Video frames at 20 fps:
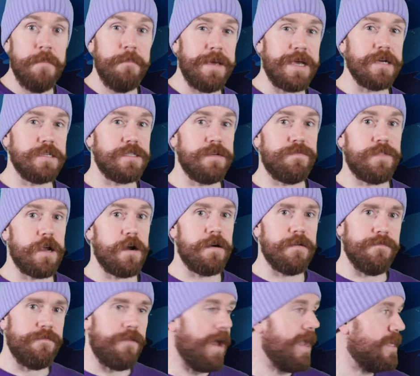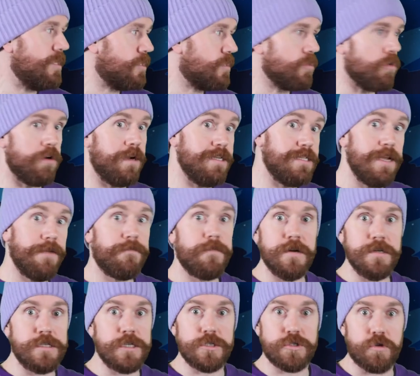because of their vice or a
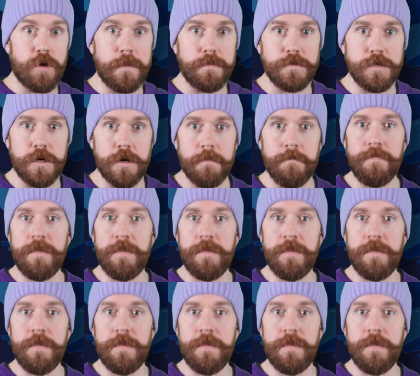different descriptor.